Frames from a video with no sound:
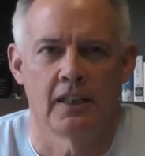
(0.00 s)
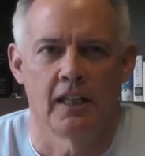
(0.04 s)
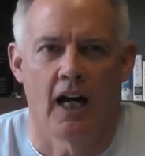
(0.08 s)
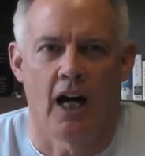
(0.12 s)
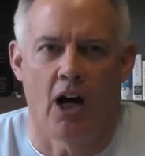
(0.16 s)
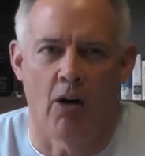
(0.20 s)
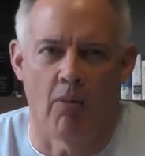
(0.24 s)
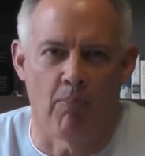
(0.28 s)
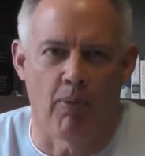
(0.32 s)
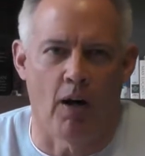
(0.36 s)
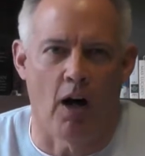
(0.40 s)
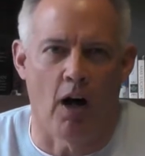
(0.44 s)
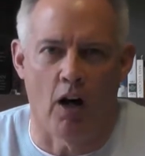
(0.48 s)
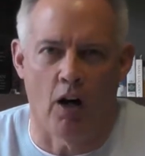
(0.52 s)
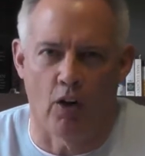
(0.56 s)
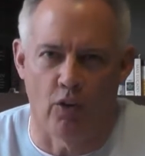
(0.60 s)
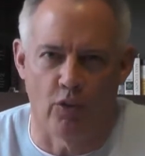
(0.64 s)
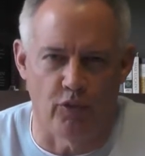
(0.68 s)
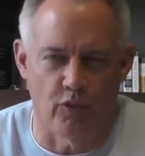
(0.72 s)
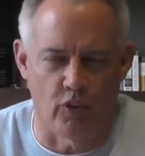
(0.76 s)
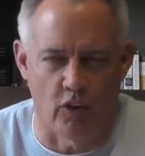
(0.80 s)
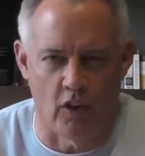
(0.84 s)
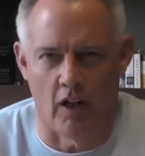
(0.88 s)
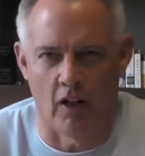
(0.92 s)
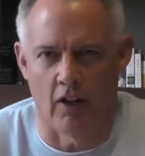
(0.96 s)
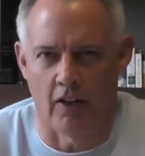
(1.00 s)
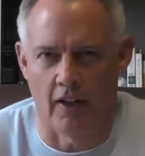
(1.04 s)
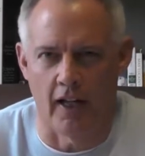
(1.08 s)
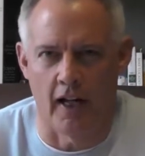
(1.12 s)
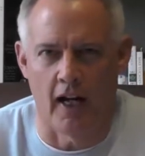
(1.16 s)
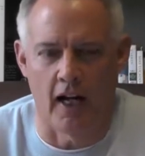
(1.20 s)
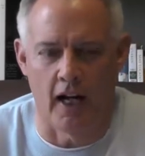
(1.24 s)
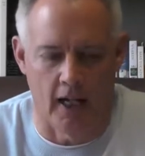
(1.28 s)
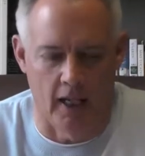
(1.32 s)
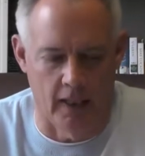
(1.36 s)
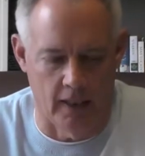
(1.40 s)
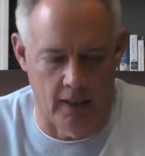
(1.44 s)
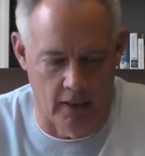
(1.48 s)
how powerful our
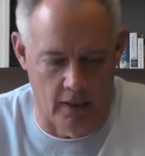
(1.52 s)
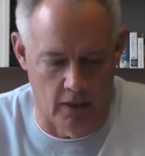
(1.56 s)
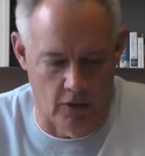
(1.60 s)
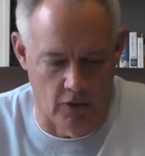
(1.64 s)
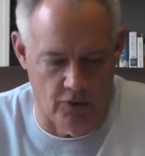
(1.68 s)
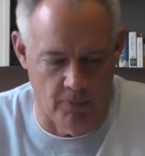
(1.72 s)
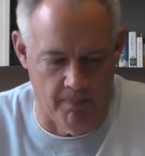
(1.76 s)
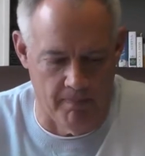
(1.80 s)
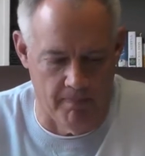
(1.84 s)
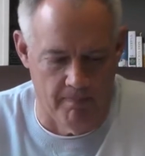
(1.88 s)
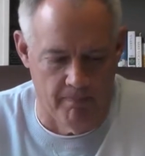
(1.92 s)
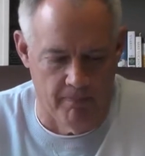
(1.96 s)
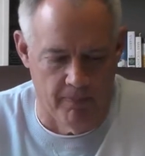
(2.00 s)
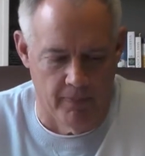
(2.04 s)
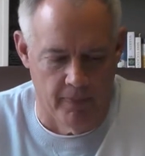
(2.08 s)
God is.